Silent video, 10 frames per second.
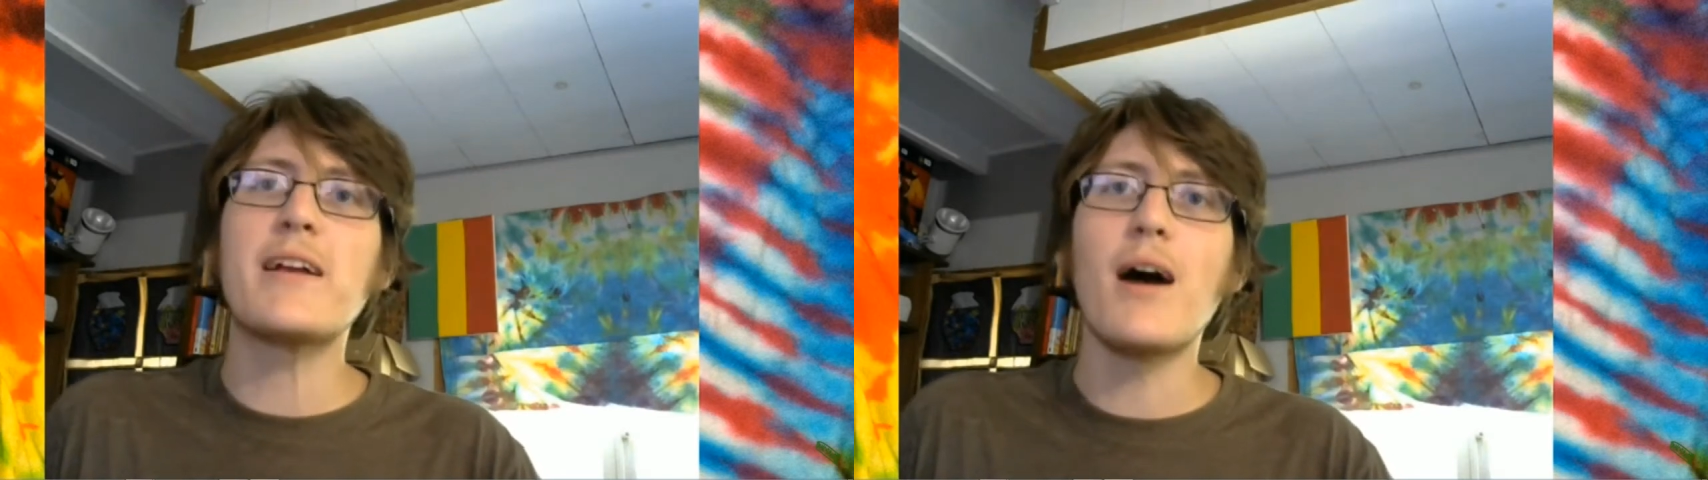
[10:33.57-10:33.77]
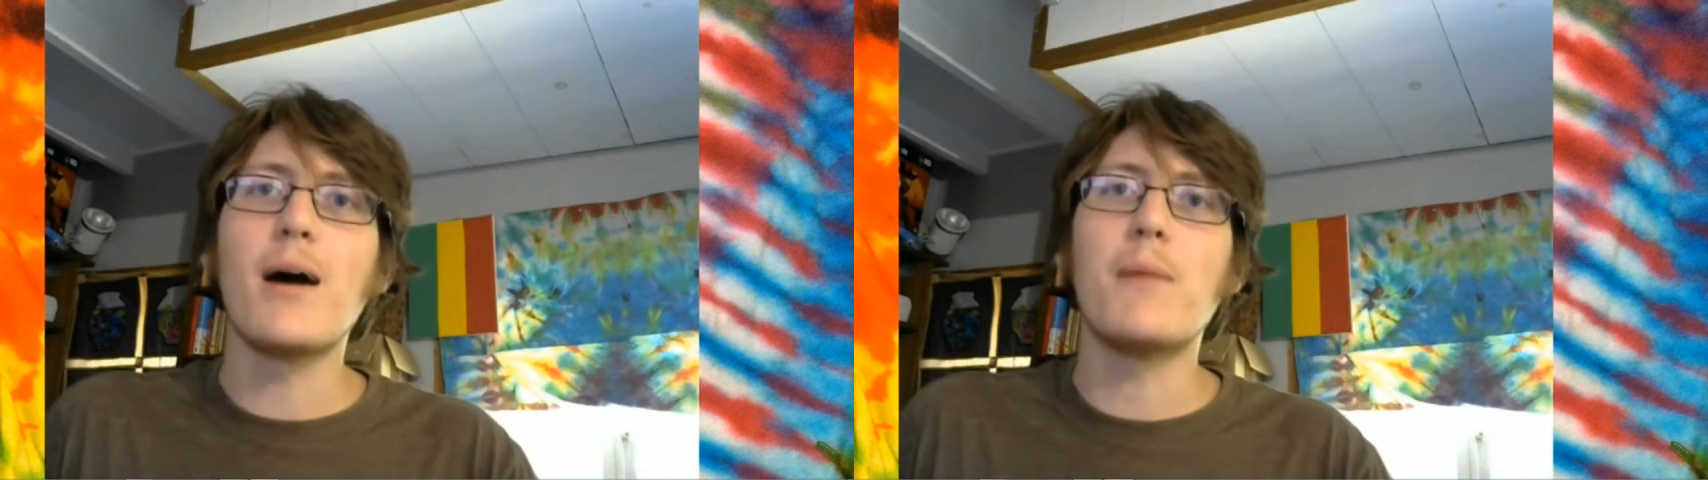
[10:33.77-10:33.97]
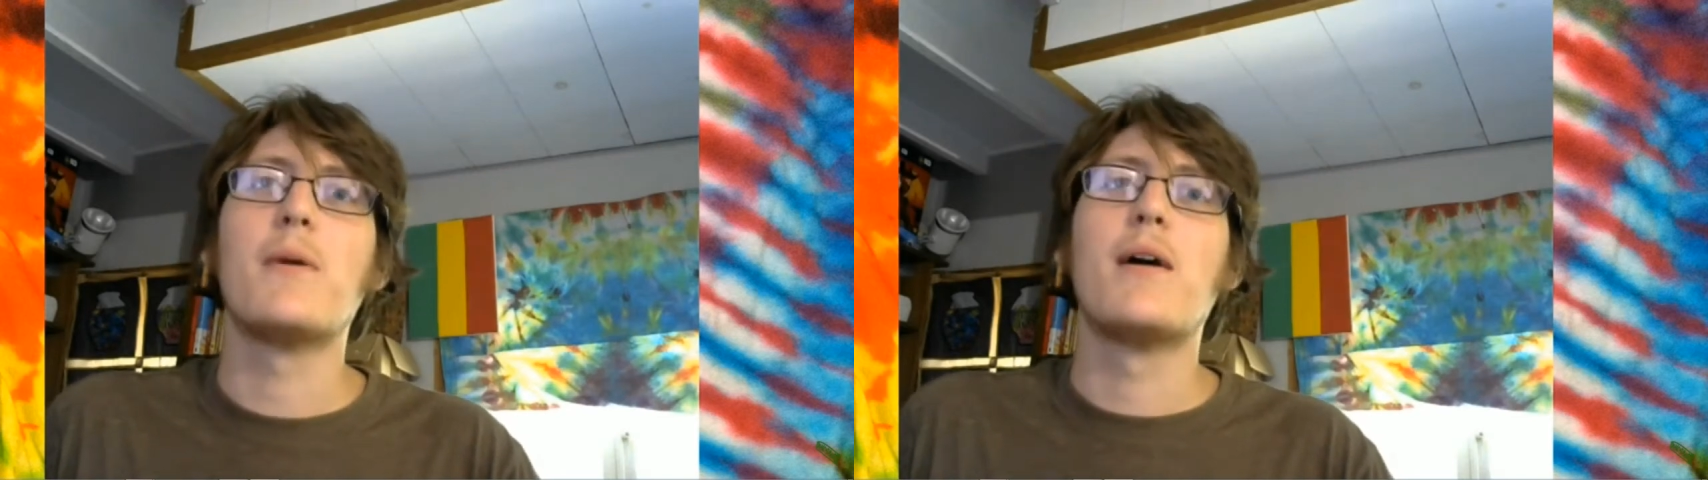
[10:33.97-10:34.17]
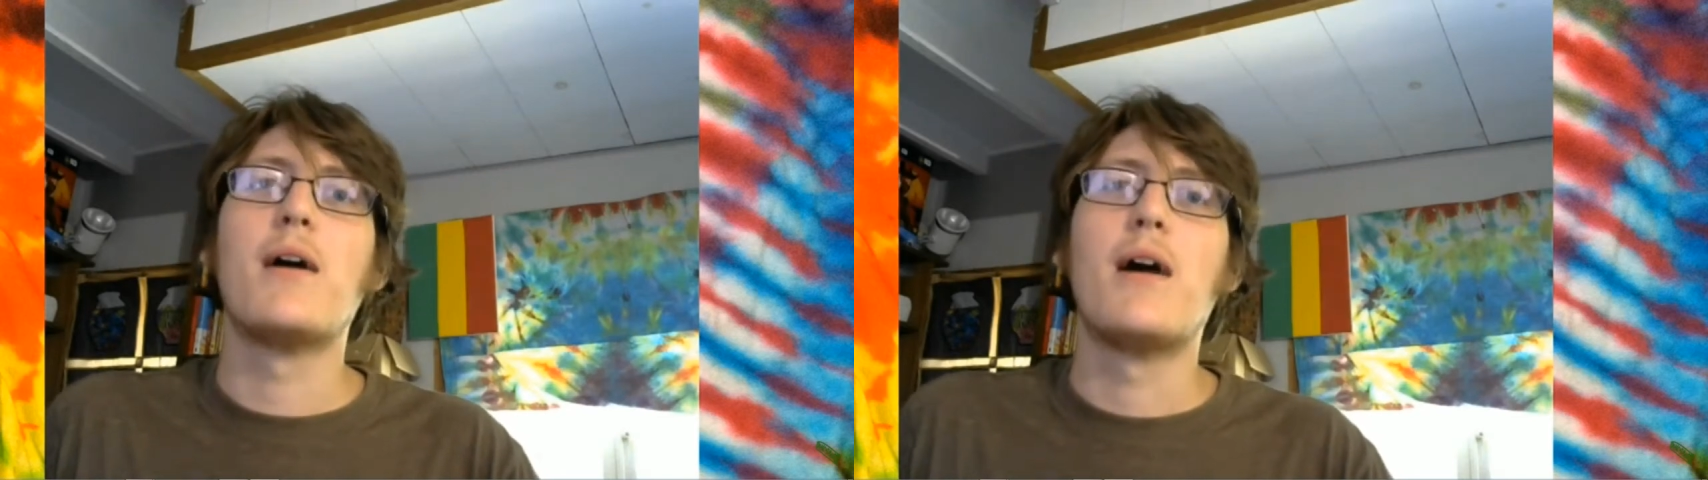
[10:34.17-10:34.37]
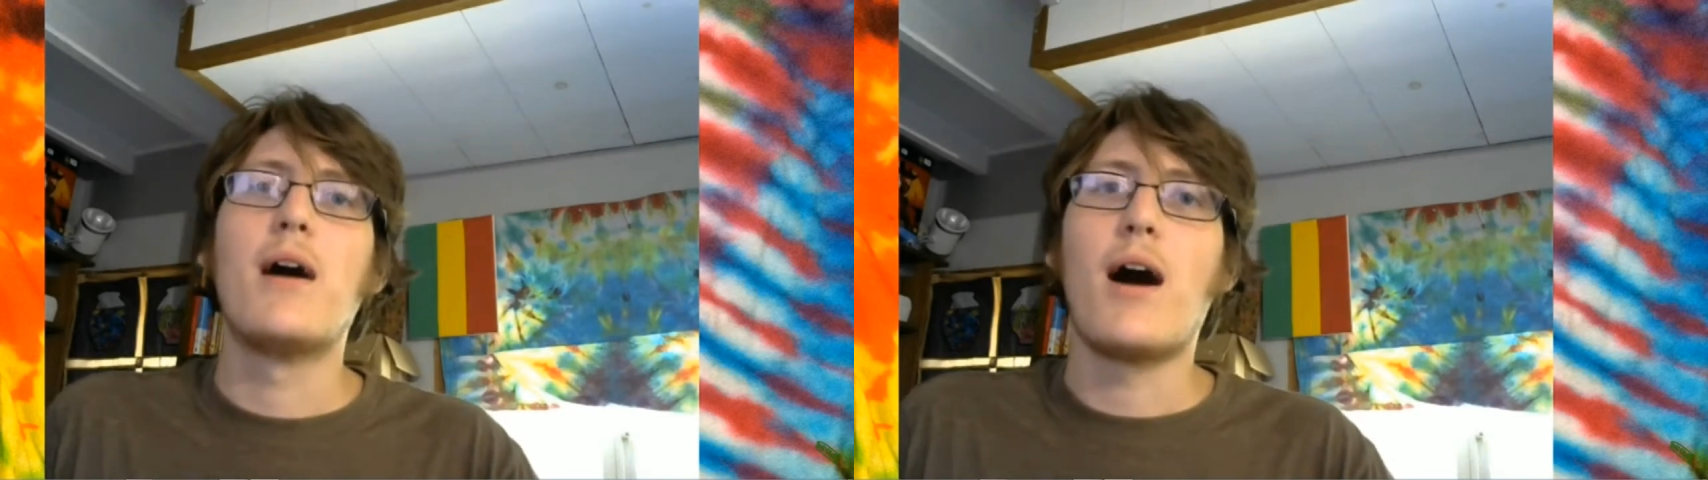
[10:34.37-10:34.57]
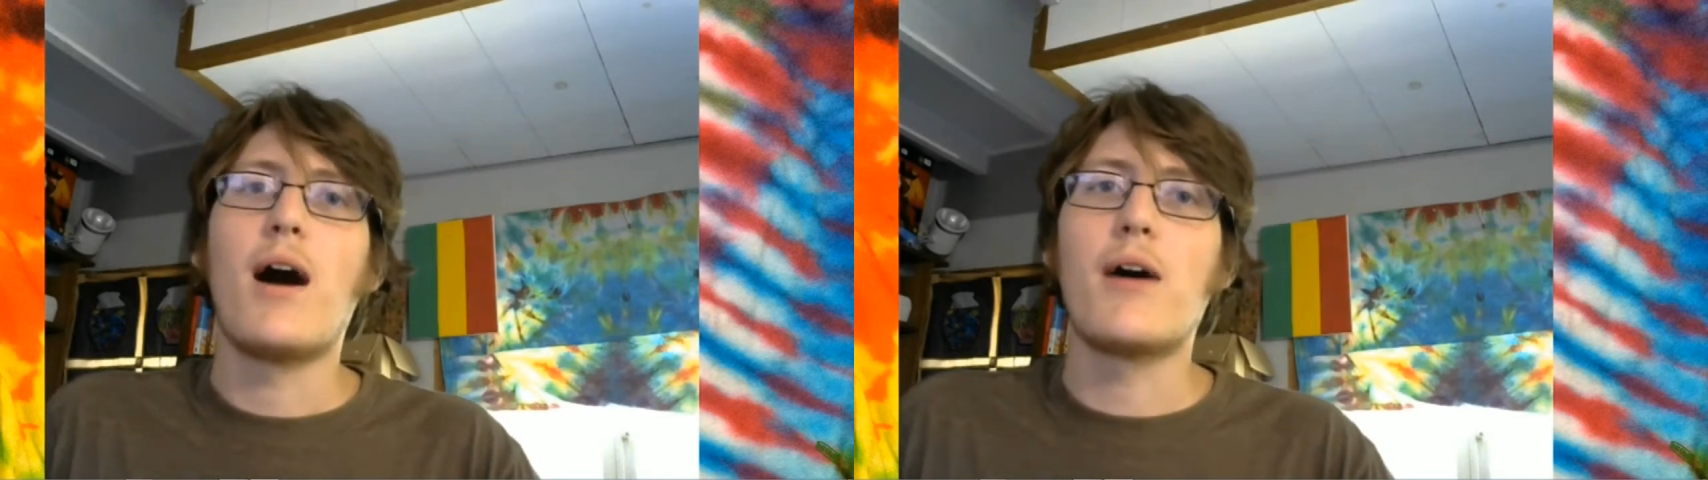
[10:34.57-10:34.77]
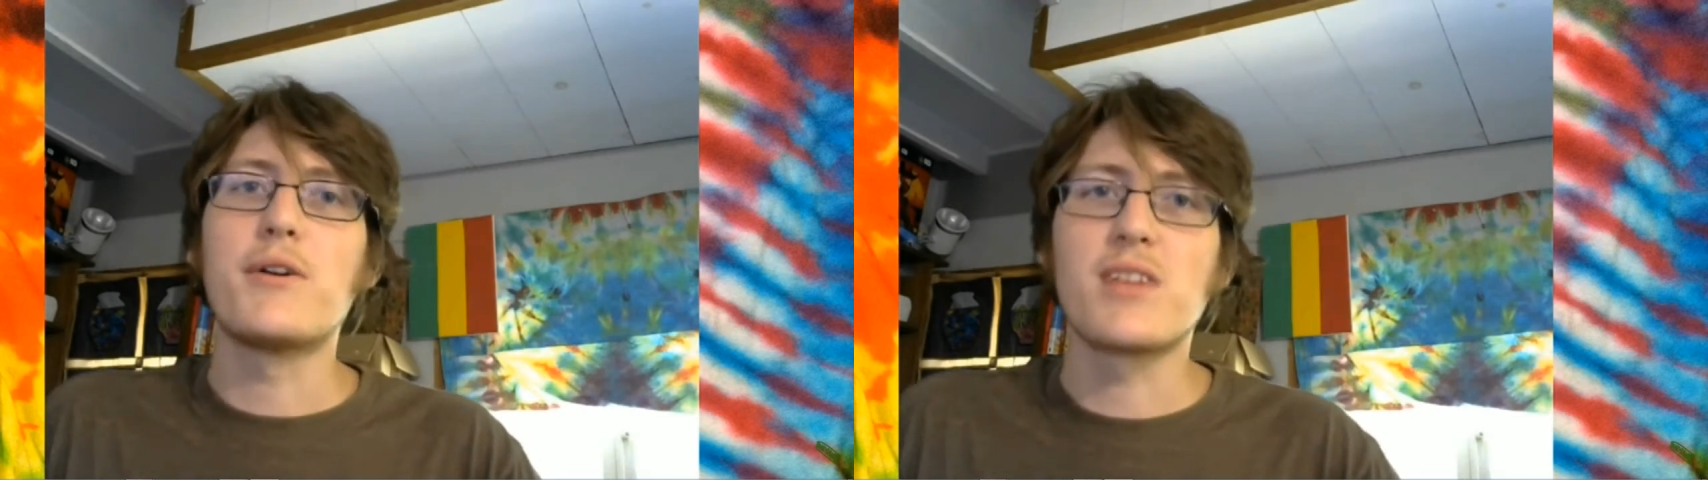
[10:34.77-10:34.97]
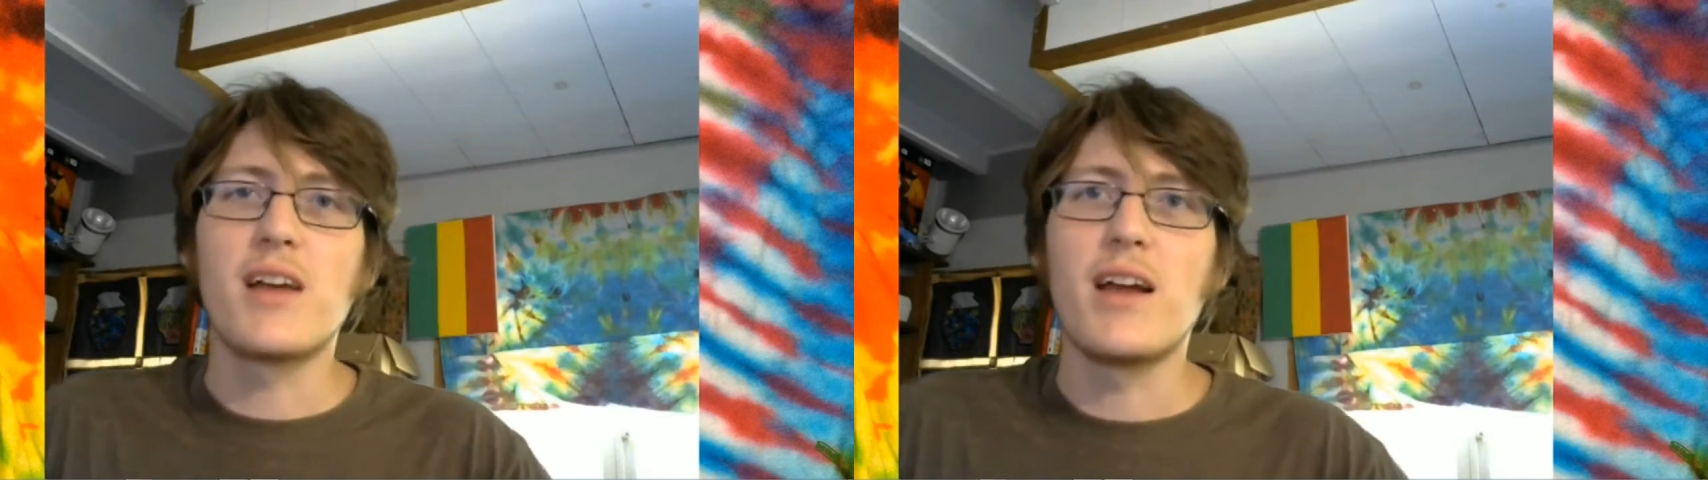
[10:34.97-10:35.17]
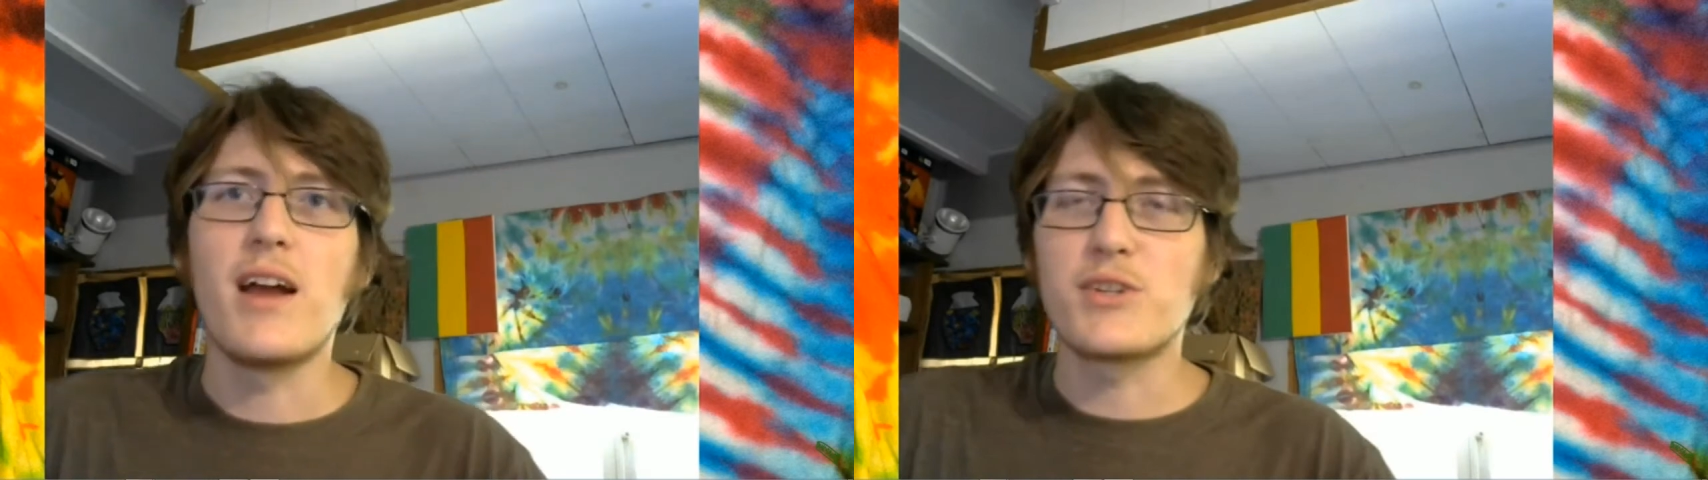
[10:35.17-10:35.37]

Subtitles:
up, I was like,